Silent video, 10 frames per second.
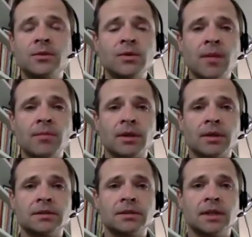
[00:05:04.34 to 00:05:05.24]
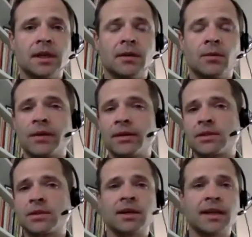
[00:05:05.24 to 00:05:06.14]
numbers, whether
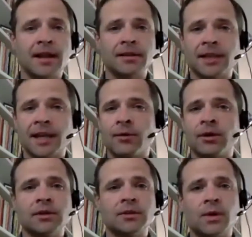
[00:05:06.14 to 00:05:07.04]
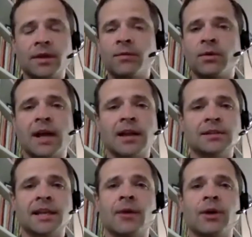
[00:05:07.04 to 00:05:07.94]
it's $30 an hour and
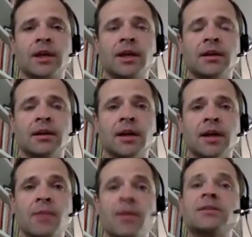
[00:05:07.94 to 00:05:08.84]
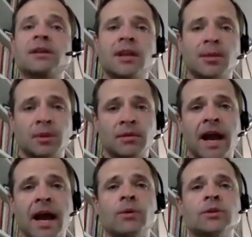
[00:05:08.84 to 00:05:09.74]
$24 an hour here, based on the number of
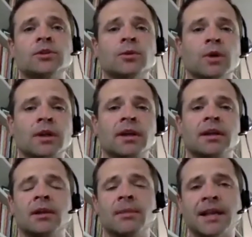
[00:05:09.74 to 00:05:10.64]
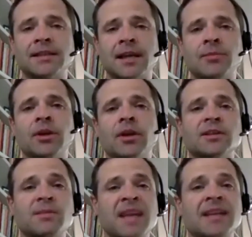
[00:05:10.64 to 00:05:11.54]
hours you're working and the amount of time you're going to
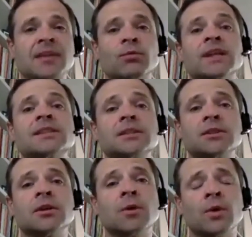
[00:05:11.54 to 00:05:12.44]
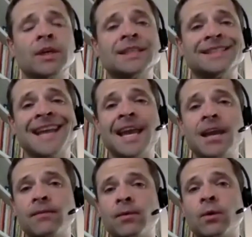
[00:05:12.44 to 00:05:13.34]
spend and the risks you're going to take
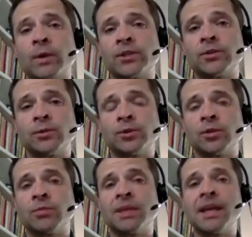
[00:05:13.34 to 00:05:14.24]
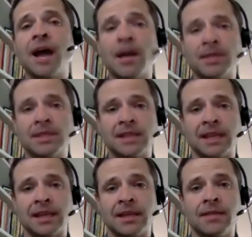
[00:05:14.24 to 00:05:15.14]
for which you should be
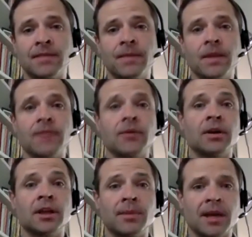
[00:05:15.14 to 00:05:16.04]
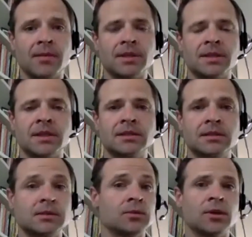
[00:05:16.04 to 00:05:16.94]
compensated, if you're an independent business
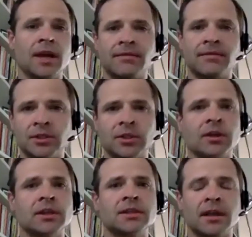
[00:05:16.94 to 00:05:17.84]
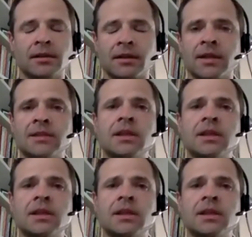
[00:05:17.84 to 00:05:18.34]
because you should have uh-huh. insurance and other things.